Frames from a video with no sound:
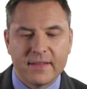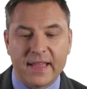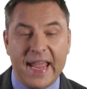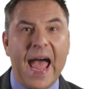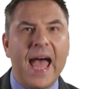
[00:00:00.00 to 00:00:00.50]

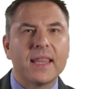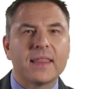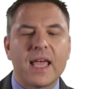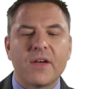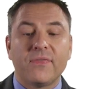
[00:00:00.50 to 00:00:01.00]
They
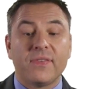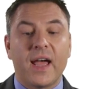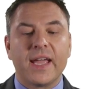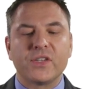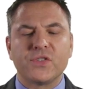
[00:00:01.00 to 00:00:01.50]
had their
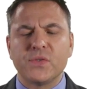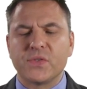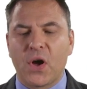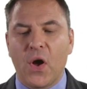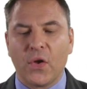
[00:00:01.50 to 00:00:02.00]
flying
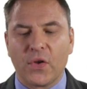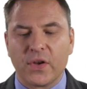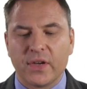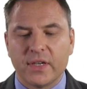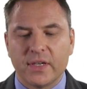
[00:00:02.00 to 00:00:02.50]
suits on.
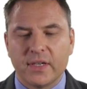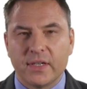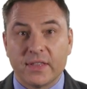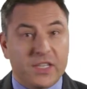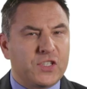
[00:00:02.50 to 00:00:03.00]

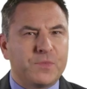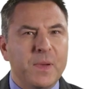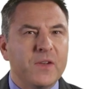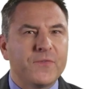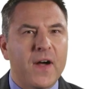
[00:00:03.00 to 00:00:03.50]
The
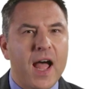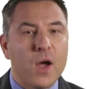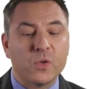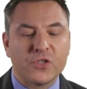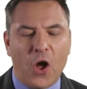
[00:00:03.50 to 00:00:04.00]

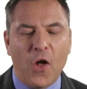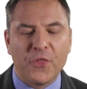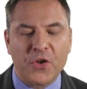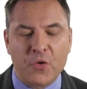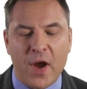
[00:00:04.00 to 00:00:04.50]
Spitfire was
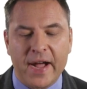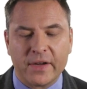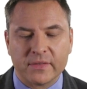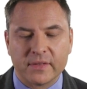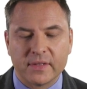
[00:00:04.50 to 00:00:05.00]
on the
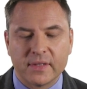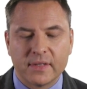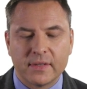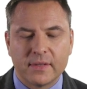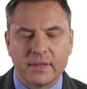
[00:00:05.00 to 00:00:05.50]
ground.
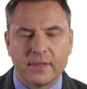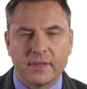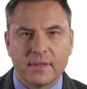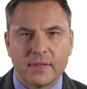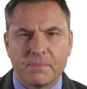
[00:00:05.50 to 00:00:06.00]

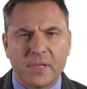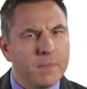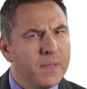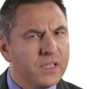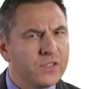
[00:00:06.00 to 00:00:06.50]
But
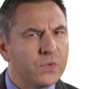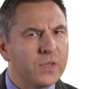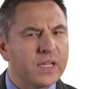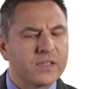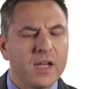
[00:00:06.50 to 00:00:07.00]
amidst all
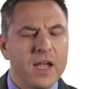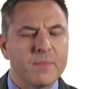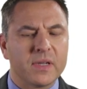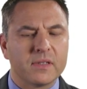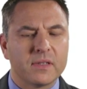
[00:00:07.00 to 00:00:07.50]
the
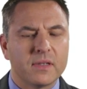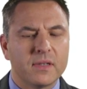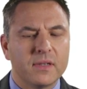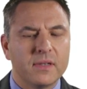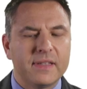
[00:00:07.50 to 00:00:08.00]
excitement,
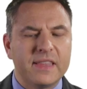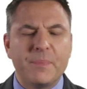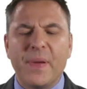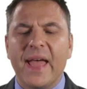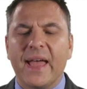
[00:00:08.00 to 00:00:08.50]
the
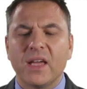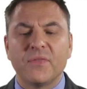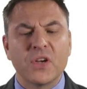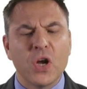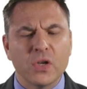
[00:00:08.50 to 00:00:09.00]
pair had
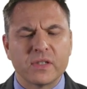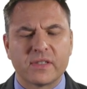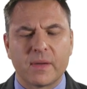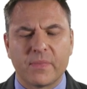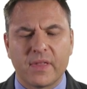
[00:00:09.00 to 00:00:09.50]
forgotten
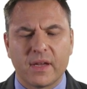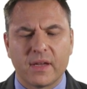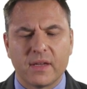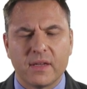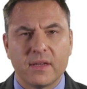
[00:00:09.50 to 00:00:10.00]
something.
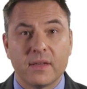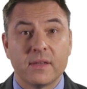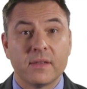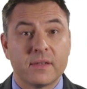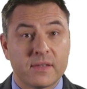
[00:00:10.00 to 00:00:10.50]

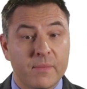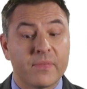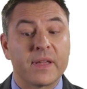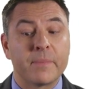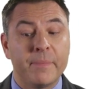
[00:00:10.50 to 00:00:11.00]

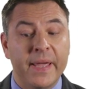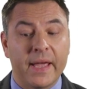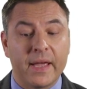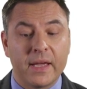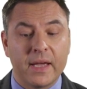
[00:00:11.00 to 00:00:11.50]
Something
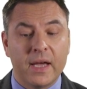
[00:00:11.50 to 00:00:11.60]
big.